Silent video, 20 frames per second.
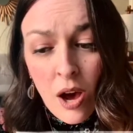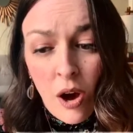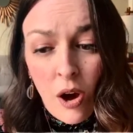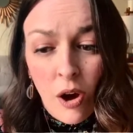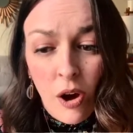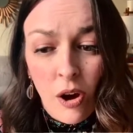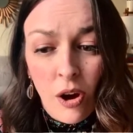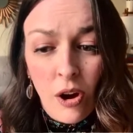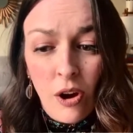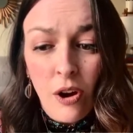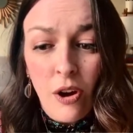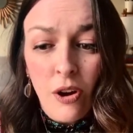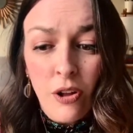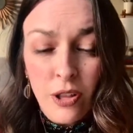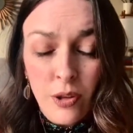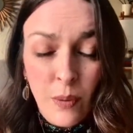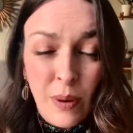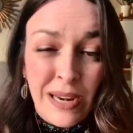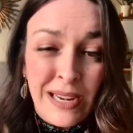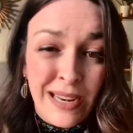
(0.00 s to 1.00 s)
all
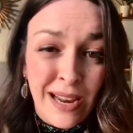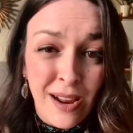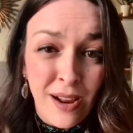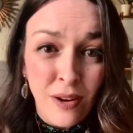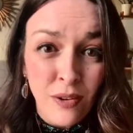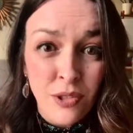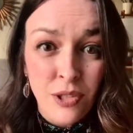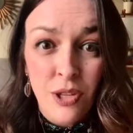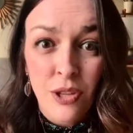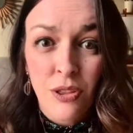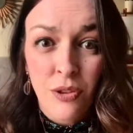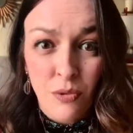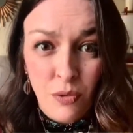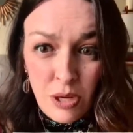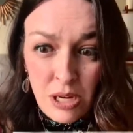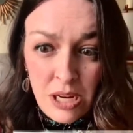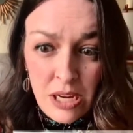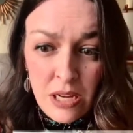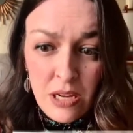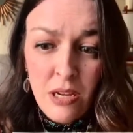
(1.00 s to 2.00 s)
the way down to
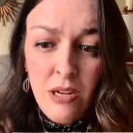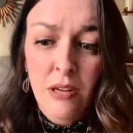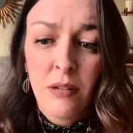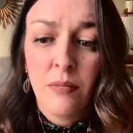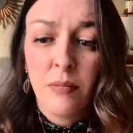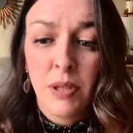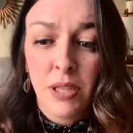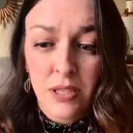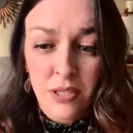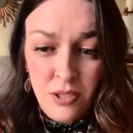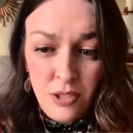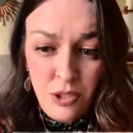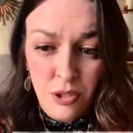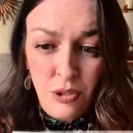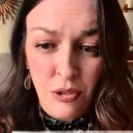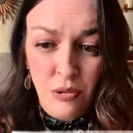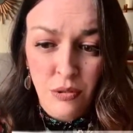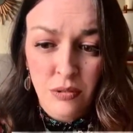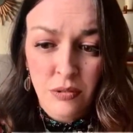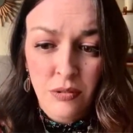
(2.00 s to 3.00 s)
3 plus
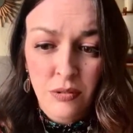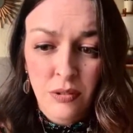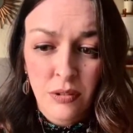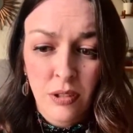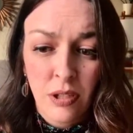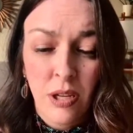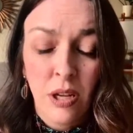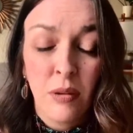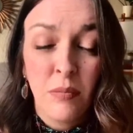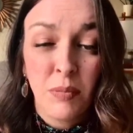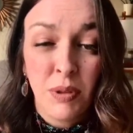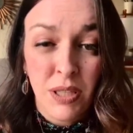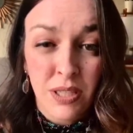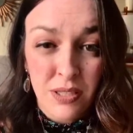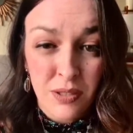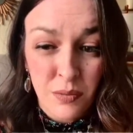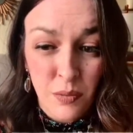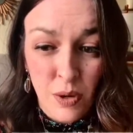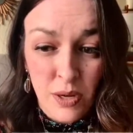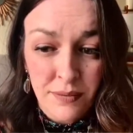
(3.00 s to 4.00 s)
2
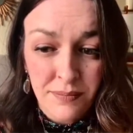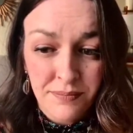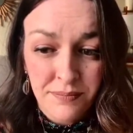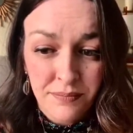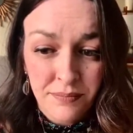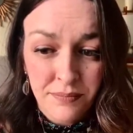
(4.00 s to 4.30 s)
plus 1.